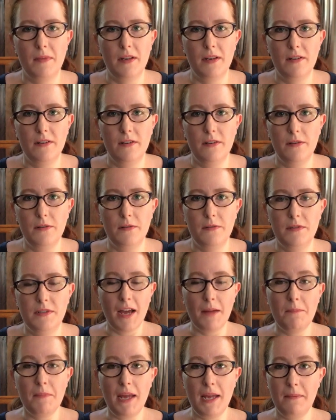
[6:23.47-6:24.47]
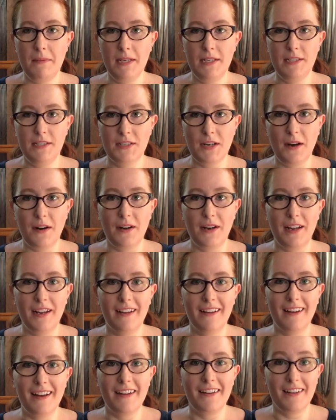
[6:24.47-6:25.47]
news, I may be
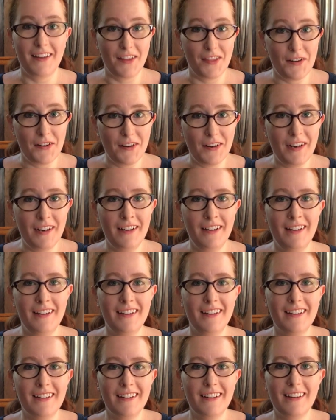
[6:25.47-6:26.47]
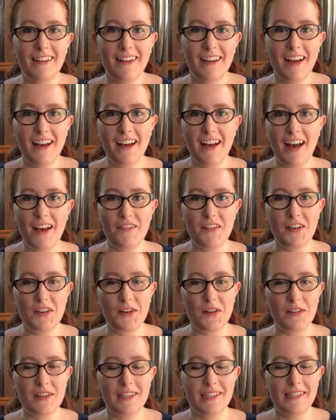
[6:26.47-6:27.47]
starting another Heaven and
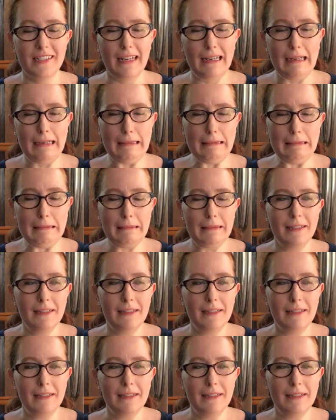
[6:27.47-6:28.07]
Earth design.